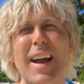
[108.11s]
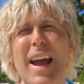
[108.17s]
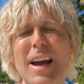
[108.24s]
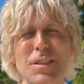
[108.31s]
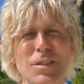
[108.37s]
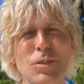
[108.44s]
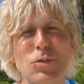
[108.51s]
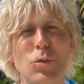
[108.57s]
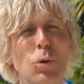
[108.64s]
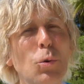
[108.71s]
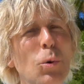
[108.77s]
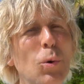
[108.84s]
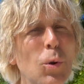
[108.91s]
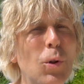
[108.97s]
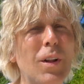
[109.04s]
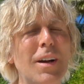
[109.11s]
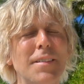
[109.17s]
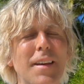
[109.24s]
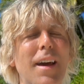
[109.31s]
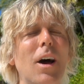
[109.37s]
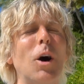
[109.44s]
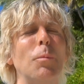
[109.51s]
as a tool
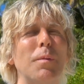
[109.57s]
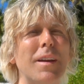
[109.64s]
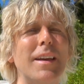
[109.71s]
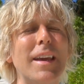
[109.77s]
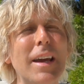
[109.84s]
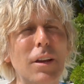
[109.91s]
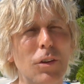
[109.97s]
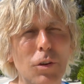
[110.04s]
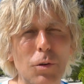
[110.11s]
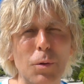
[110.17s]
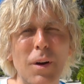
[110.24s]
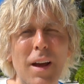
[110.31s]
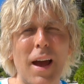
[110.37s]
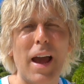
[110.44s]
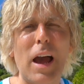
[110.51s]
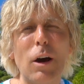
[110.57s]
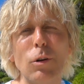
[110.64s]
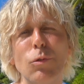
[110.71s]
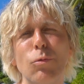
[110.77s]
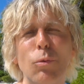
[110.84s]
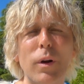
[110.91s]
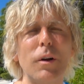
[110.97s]
to help get you out
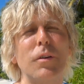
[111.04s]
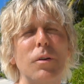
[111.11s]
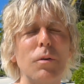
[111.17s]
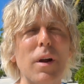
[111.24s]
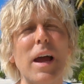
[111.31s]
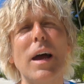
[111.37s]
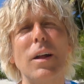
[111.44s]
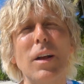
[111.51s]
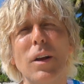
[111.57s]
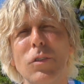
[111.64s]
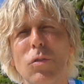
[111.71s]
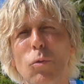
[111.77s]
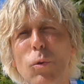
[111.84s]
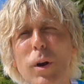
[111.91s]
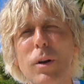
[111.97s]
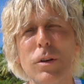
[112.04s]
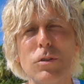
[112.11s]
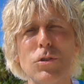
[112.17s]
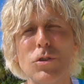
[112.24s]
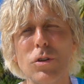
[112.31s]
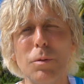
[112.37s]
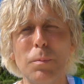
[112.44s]
of where you're at to where you
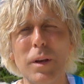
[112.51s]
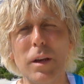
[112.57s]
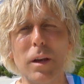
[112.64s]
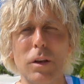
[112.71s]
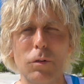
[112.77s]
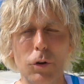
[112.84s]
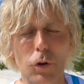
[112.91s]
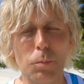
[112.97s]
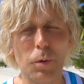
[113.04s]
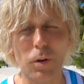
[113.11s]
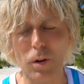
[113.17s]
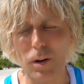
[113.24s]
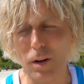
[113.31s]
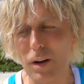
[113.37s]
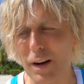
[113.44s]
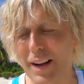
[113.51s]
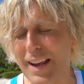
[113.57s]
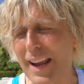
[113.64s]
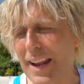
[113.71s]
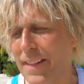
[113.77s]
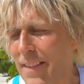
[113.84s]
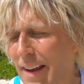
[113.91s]
should be and you belong.
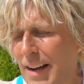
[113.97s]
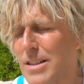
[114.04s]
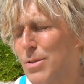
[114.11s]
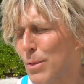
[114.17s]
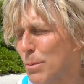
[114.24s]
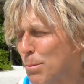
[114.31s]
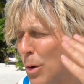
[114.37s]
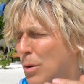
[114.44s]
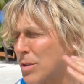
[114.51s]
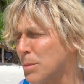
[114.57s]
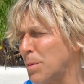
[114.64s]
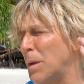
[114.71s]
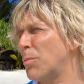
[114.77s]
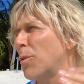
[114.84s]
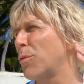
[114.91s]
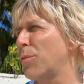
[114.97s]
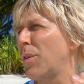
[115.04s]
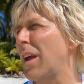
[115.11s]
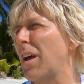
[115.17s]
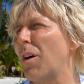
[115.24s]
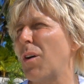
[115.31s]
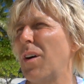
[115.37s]
And that's where most people
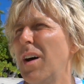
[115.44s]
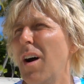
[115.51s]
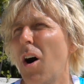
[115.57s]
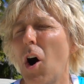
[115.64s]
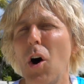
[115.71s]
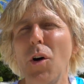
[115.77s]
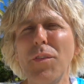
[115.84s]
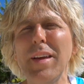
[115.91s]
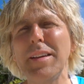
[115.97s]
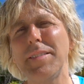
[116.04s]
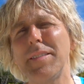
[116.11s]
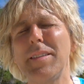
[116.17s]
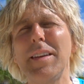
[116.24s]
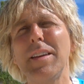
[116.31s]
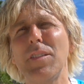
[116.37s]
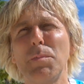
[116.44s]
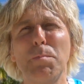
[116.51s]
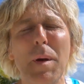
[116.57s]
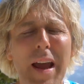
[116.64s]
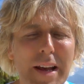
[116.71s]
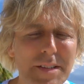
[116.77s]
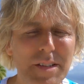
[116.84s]
fail. All they see is
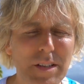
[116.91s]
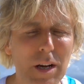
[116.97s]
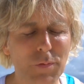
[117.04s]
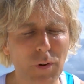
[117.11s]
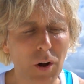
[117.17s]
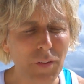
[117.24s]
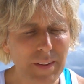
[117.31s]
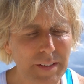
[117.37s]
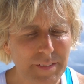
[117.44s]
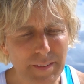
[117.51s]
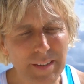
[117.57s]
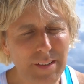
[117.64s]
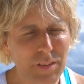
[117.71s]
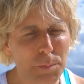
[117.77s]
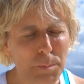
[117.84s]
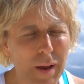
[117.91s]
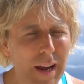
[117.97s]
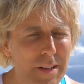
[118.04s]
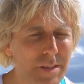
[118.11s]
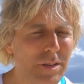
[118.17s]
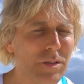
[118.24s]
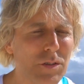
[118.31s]
bad stuff. All they see is
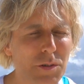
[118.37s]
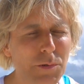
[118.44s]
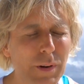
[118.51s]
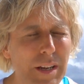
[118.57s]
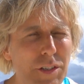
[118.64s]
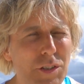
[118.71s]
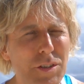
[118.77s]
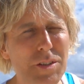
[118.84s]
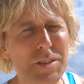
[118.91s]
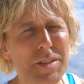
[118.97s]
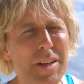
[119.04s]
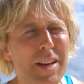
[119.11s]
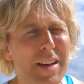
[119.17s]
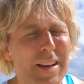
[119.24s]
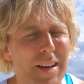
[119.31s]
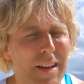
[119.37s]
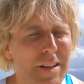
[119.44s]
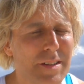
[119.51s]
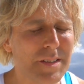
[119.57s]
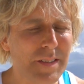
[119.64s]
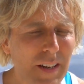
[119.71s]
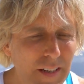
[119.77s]
bad situations
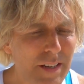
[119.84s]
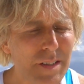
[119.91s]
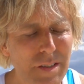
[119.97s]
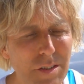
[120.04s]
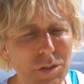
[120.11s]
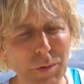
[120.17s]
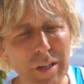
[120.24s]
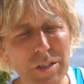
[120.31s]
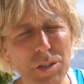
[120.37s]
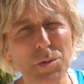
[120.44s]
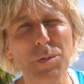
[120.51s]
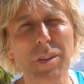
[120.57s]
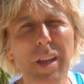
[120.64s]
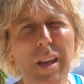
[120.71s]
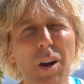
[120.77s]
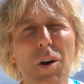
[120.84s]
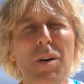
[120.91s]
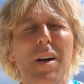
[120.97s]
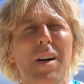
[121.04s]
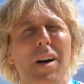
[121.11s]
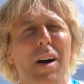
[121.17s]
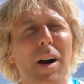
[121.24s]
and sucky situations where they go,
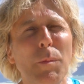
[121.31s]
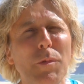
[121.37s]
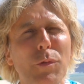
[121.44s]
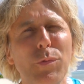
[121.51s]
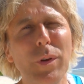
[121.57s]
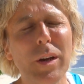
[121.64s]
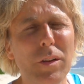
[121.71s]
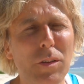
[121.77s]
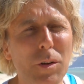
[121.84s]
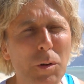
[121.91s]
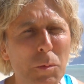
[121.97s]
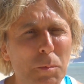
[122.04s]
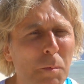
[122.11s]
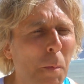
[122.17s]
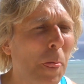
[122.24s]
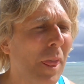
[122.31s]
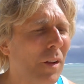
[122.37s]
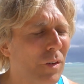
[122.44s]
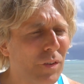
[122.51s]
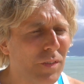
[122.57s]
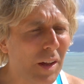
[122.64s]
I'm a victim. There's